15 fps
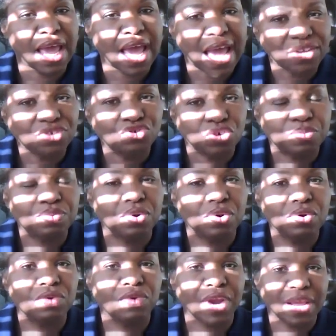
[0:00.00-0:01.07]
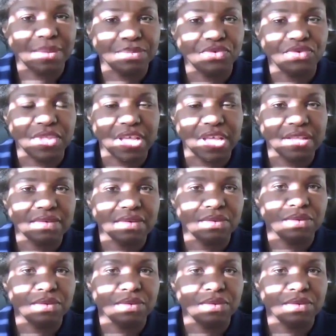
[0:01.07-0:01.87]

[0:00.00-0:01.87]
actual programs that